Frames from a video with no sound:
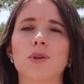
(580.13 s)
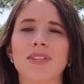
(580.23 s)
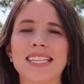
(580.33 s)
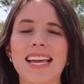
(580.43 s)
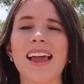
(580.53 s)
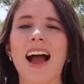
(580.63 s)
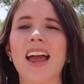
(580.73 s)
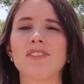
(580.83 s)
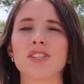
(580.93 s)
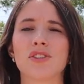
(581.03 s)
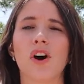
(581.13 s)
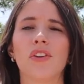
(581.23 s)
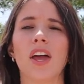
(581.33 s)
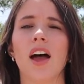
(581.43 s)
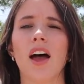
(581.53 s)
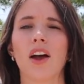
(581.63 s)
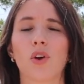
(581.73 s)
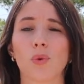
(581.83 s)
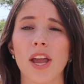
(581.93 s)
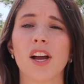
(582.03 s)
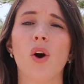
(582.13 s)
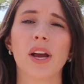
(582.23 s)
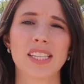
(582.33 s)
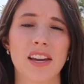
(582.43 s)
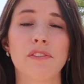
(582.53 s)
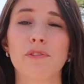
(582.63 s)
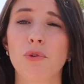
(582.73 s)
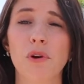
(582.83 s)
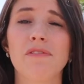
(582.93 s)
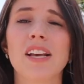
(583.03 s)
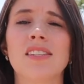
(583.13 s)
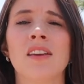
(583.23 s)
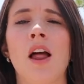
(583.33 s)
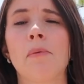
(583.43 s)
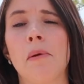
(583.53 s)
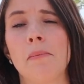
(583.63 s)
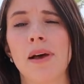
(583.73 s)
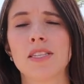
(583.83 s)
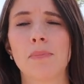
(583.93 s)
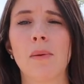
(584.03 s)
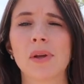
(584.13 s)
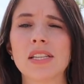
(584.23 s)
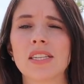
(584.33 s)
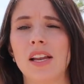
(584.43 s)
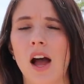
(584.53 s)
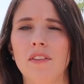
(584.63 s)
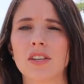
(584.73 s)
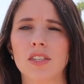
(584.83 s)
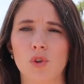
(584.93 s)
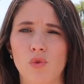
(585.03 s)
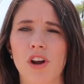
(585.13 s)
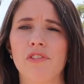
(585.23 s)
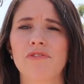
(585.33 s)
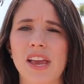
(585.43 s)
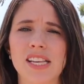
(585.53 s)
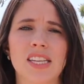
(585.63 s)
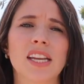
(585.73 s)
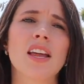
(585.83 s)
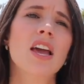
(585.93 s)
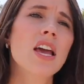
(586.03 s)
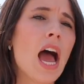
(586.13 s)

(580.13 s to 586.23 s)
So today I have installed a Graco extended fit forward-facing and Up Baby Mesa pumpkin seat, obviously rear-facing.